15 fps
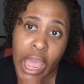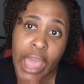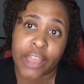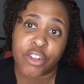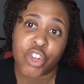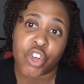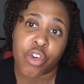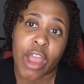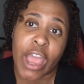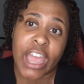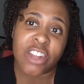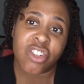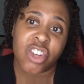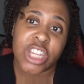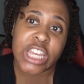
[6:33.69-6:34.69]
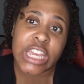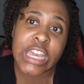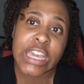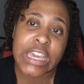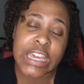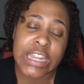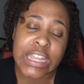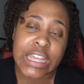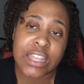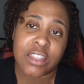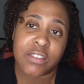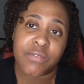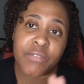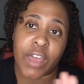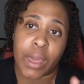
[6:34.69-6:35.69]
a tragedy hit
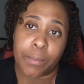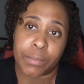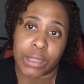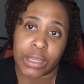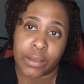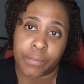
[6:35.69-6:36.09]
his family.